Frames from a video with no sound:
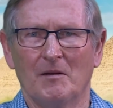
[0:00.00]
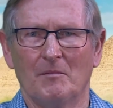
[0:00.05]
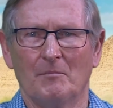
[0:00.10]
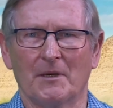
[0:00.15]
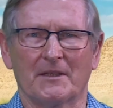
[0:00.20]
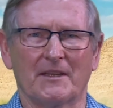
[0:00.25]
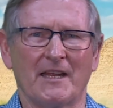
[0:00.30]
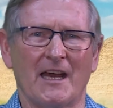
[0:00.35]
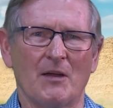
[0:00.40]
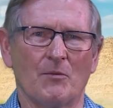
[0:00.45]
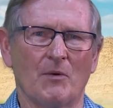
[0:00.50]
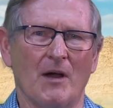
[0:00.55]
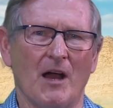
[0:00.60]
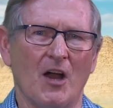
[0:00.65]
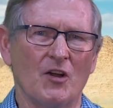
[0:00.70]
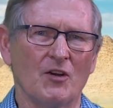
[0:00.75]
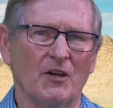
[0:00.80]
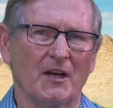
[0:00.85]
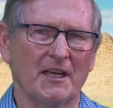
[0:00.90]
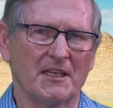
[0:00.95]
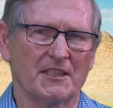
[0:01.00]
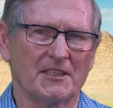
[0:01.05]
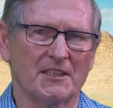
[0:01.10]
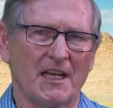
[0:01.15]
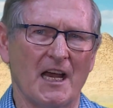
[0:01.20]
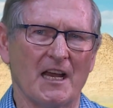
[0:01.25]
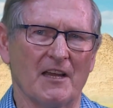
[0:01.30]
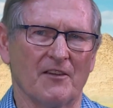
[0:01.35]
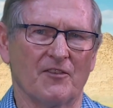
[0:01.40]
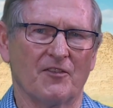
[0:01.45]
But they were only
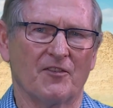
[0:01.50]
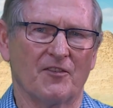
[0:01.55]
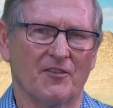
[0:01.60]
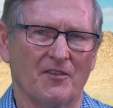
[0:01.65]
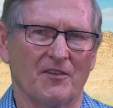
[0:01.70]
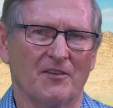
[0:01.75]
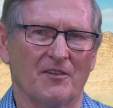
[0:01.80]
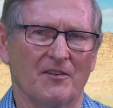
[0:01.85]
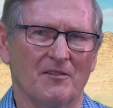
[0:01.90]
safe